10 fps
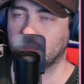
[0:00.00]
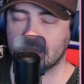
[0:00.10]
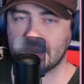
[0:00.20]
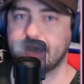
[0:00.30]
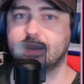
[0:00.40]

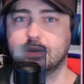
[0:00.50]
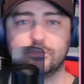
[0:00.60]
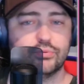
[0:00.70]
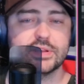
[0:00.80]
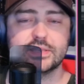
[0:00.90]
Adam
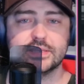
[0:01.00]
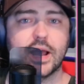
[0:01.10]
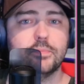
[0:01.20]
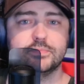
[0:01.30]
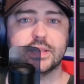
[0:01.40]
Britton
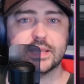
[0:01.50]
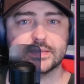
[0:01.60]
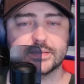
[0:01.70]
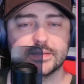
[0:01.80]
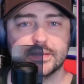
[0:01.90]
update.